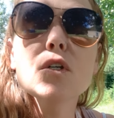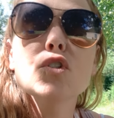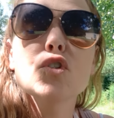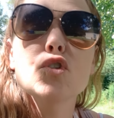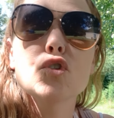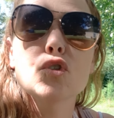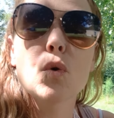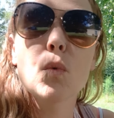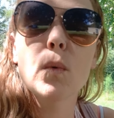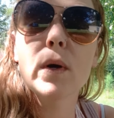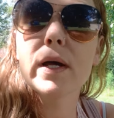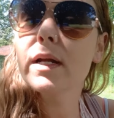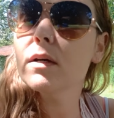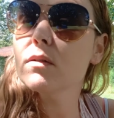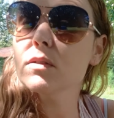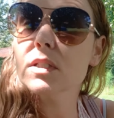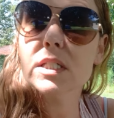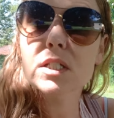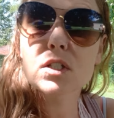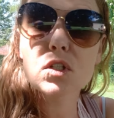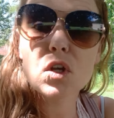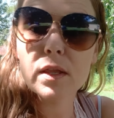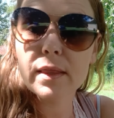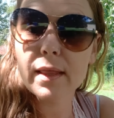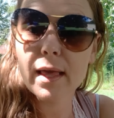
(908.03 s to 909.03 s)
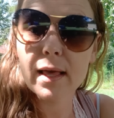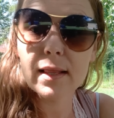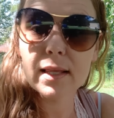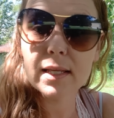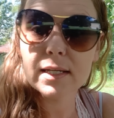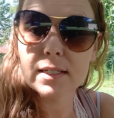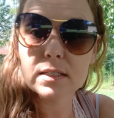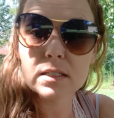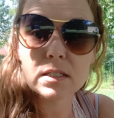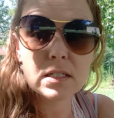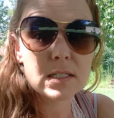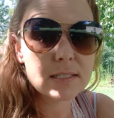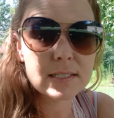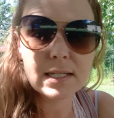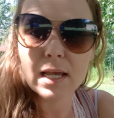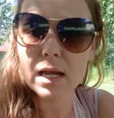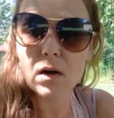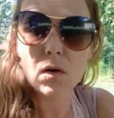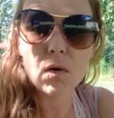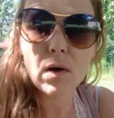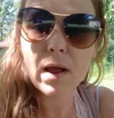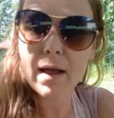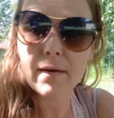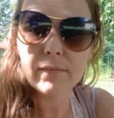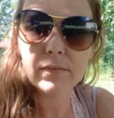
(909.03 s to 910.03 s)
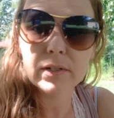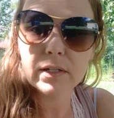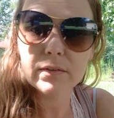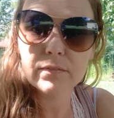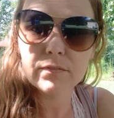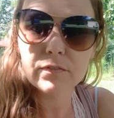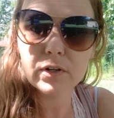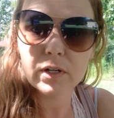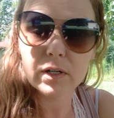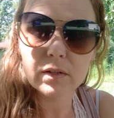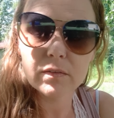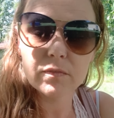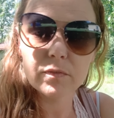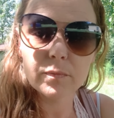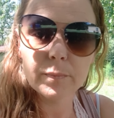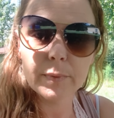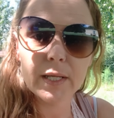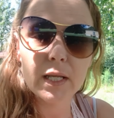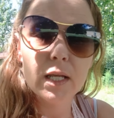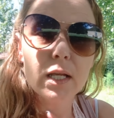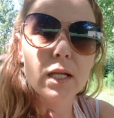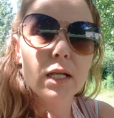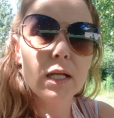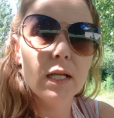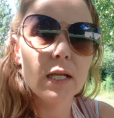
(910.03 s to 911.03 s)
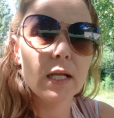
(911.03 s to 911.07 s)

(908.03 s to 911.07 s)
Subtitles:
So what else is on that list? Because I don't have it in front of me.